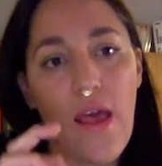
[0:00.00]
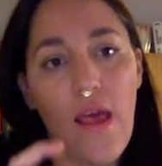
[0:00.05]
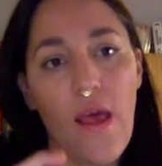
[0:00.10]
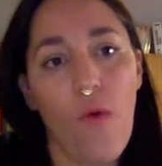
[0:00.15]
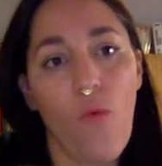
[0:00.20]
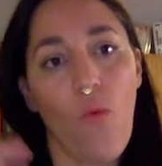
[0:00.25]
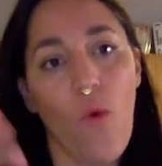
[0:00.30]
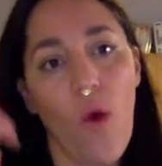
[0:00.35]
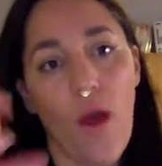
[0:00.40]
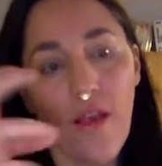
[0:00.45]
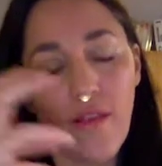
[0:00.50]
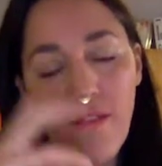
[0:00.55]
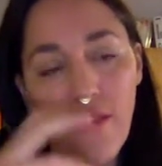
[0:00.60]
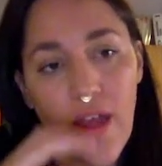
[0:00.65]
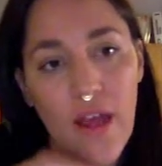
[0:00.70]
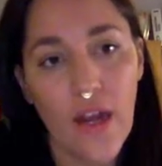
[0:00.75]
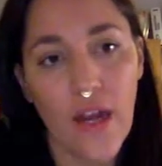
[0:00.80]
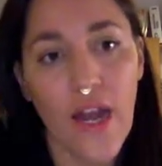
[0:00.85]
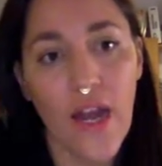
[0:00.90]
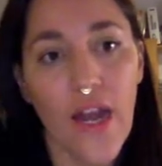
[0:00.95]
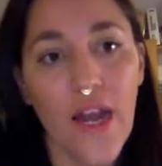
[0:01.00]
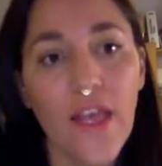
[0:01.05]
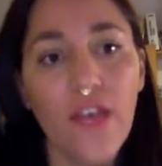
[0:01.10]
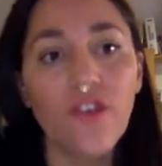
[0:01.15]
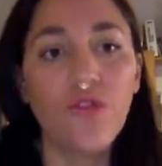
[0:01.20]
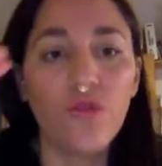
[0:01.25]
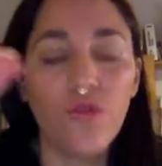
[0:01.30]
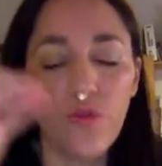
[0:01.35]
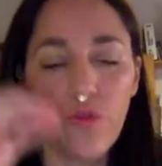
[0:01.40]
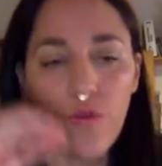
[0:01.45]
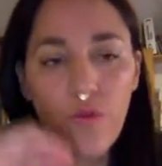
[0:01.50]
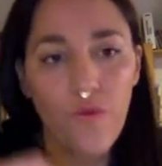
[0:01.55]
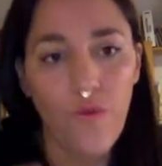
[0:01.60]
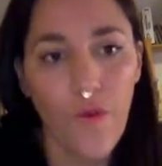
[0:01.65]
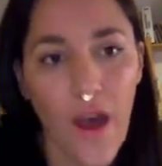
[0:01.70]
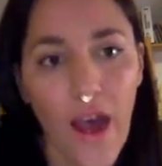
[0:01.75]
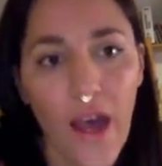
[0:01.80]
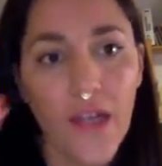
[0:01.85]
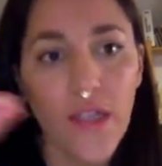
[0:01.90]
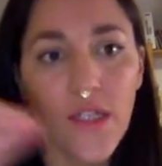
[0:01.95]
was the religious
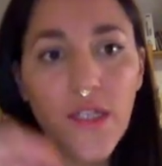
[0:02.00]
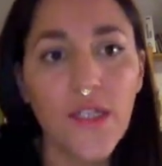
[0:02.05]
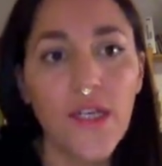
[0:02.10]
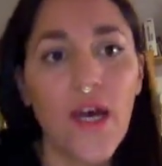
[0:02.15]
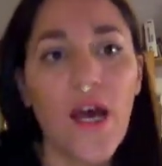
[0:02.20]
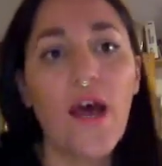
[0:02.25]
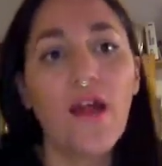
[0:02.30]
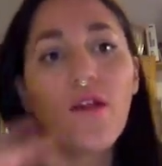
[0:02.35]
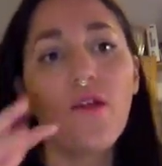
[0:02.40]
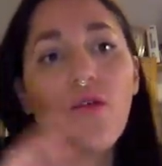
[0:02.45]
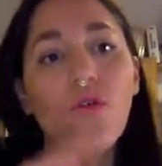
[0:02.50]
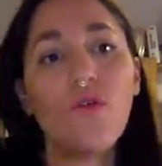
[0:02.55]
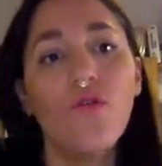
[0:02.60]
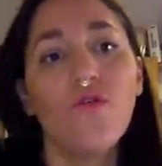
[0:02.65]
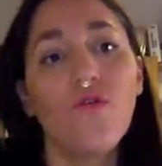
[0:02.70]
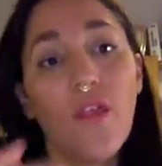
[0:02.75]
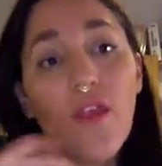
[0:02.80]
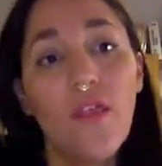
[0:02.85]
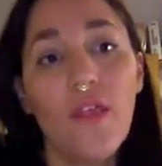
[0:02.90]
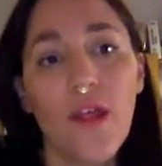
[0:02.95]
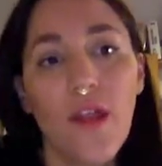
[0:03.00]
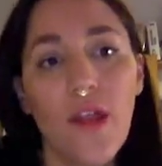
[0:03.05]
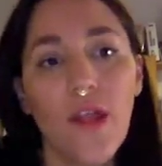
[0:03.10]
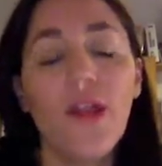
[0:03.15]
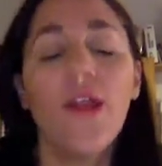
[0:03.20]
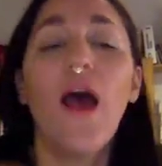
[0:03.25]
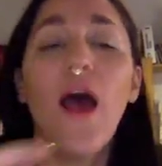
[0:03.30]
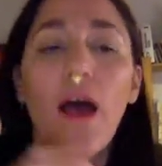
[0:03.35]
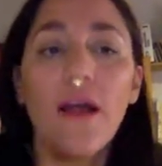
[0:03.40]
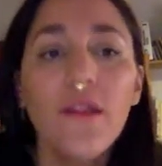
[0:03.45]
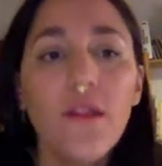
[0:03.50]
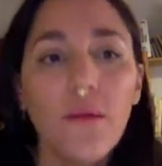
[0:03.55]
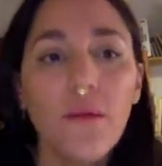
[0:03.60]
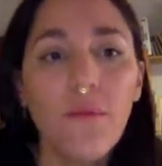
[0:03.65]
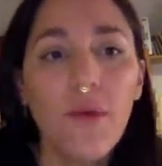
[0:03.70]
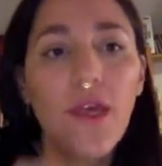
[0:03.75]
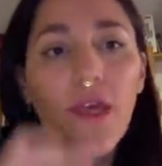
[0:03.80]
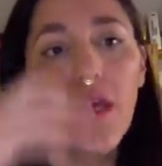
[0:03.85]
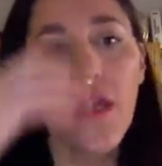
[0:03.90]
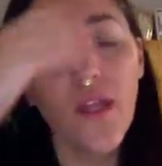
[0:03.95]
fact, and considering at the
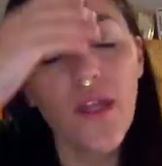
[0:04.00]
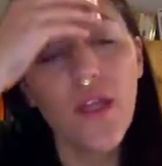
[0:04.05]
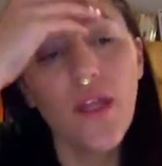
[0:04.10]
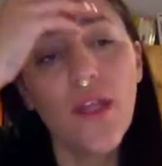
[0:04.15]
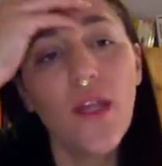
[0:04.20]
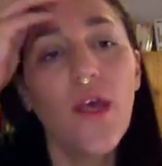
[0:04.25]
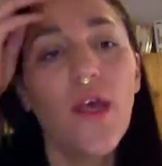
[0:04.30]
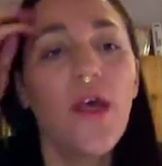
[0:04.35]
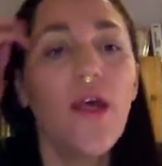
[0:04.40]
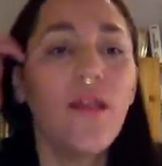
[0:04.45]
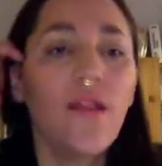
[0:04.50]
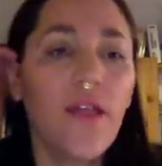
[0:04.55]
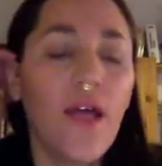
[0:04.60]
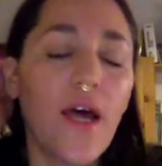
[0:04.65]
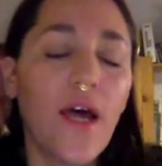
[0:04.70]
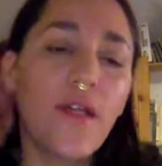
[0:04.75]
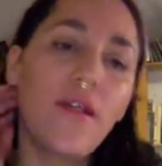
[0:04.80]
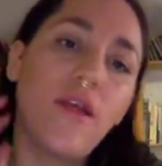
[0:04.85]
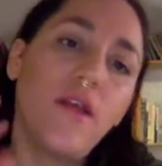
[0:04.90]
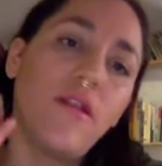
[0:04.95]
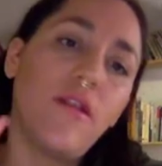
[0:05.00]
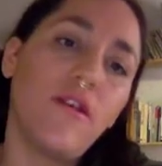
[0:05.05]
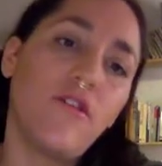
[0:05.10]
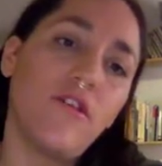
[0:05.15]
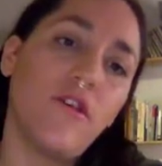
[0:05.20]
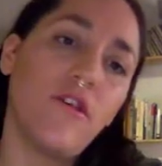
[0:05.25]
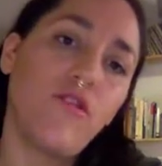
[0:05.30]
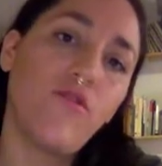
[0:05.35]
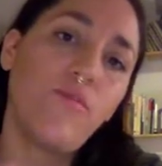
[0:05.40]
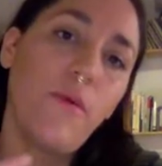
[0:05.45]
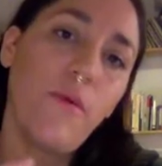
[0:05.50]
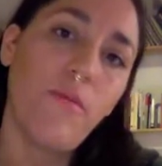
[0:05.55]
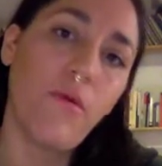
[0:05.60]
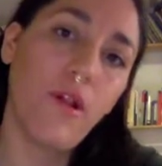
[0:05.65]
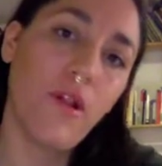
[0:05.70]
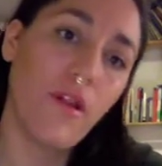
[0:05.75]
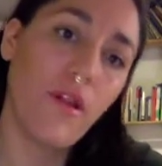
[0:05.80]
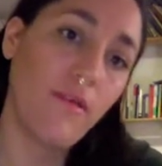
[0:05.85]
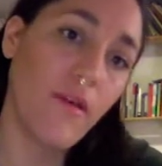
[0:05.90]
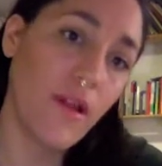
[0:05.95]
beginning that indigenous people
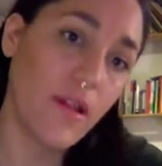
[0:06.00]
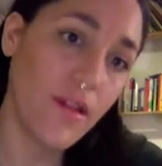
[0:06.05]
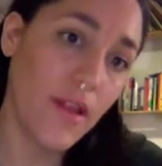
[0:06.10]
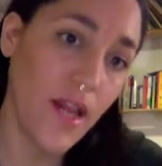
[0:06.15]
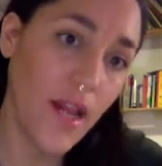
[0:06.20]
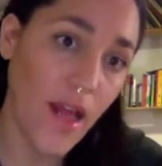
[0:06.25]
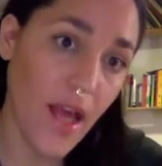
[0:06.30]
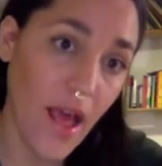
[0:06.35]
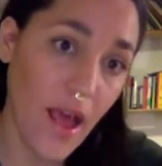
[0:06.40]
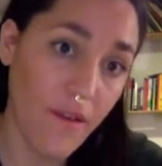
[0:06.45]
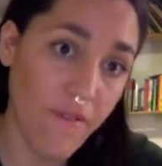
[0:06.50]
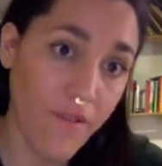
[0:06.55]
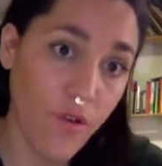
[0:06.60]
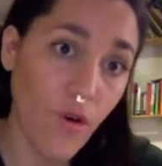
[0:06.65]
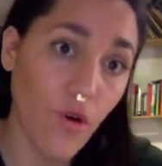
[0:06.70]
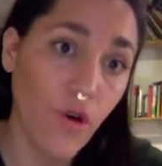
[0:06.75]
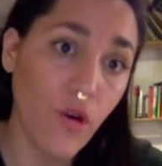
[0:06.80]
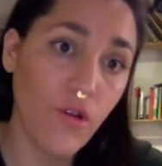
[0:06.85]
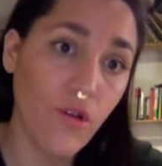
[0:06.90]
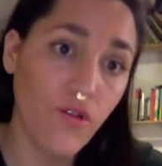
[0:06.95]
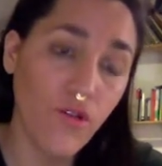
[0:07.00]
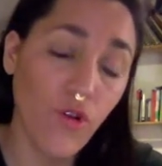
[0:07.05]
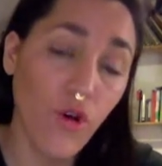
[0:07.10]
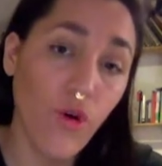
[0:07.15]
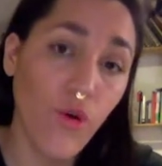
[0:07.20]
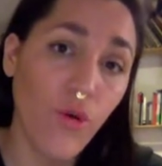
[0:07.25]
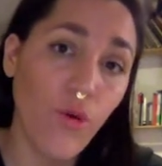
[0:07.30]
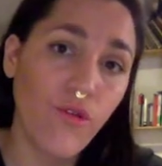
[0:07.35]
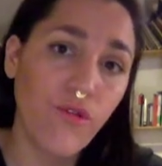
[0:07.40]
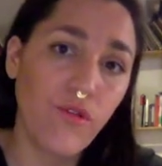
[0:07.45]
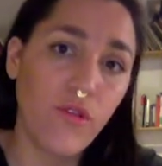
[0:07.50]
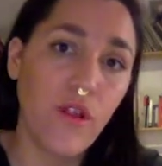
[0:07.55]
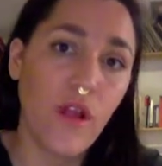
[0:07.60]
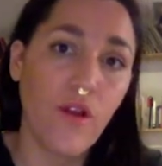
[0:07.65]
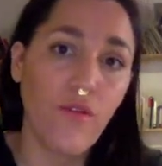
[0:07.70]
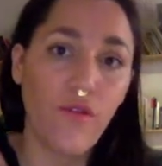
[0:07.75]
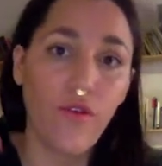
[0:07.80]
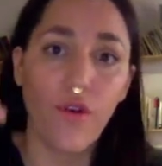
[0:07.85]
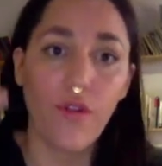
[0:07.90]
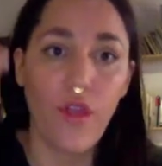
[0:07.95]
didn't have souls,
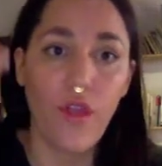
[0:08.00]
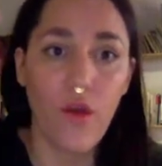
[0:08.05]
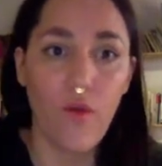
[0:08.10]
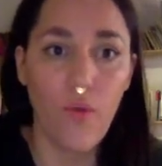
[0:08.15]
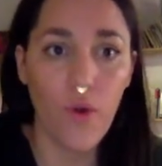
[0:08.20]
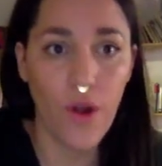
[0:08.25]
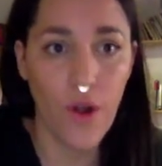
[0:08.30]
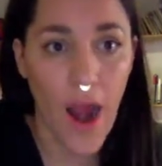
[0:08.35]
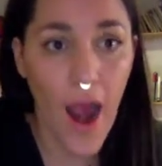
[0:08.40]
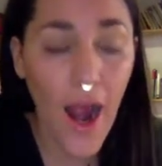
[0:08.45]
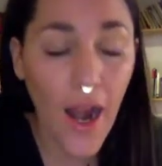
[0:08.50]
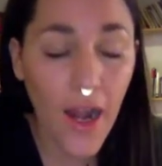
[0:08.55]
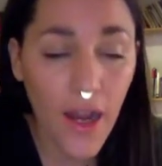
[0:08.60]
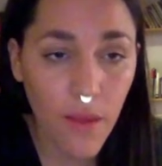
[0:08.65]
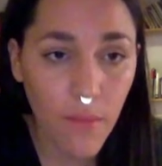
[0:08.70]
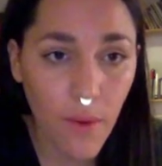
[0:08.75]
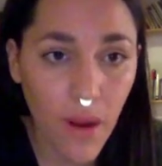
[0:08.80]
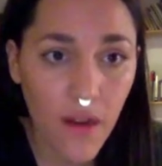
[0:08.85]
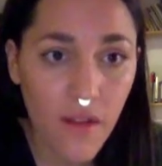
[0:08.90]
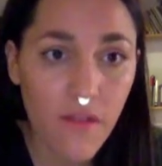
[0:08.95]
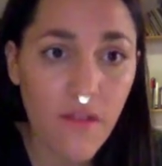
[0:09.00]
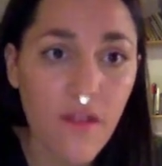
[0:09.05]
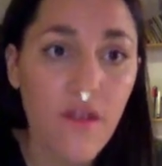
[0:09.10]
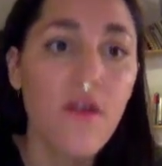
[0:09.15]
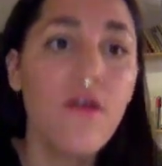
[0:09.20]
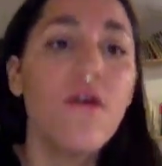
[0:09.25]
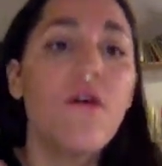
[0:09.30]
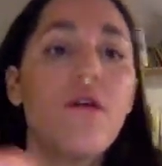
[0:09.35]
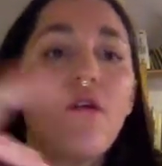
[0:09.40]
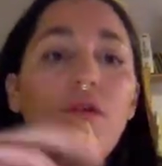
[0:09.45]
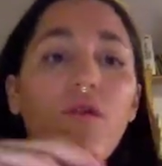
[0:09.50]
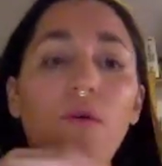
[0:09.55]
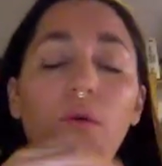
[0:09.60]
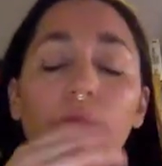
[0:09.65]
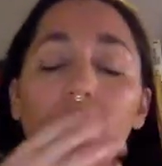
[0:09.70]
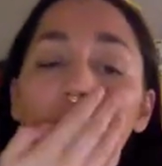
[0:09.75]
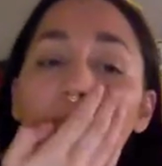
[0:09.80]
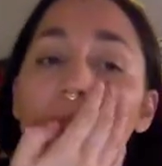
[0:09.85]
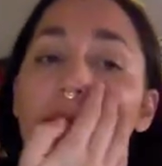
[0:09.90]
therefore they were animals, no?